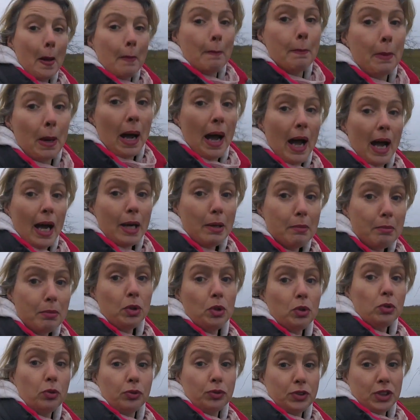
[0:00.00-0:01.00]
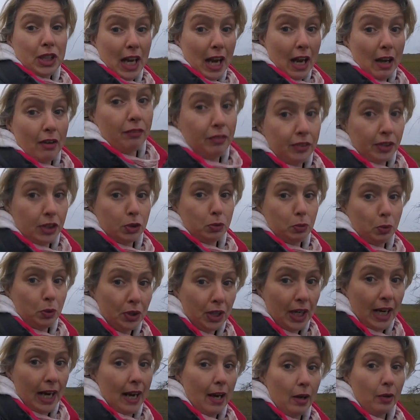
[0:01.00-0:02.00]
But I moved to Hatfield
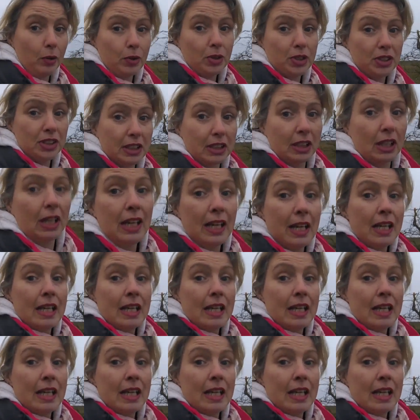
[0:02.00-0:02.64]
Woodhouse